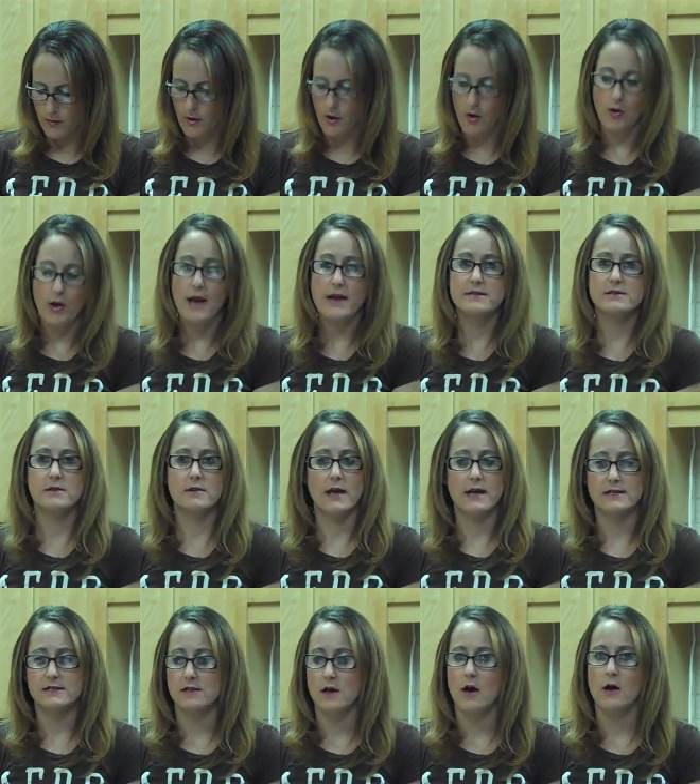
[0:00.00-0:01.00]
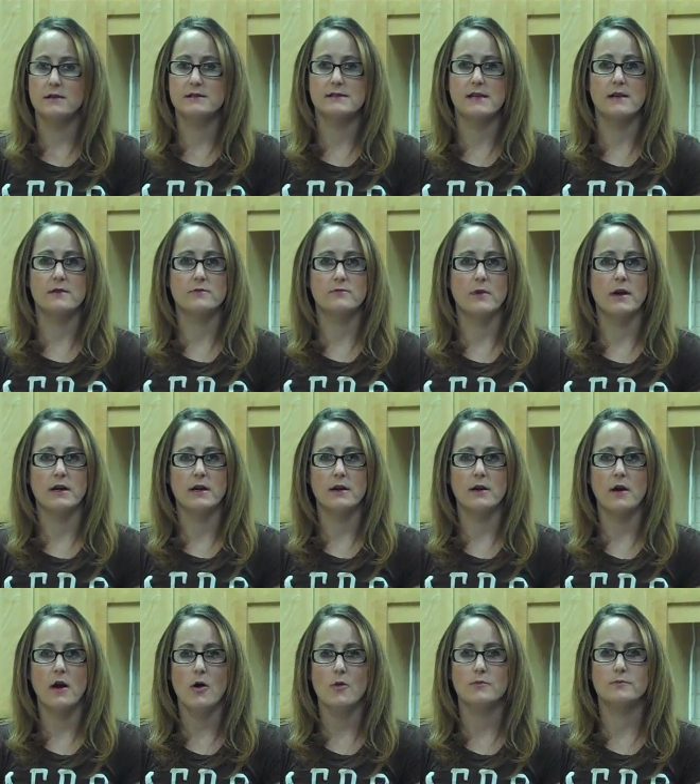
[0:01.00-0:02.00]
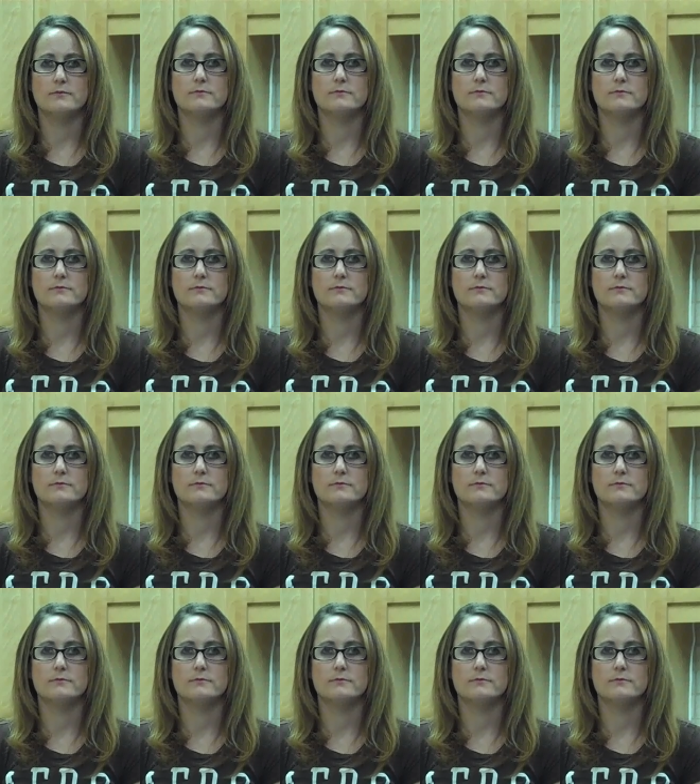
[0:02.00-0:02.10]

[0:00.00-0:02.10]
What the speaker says: Okay, so that's all set and ready to go.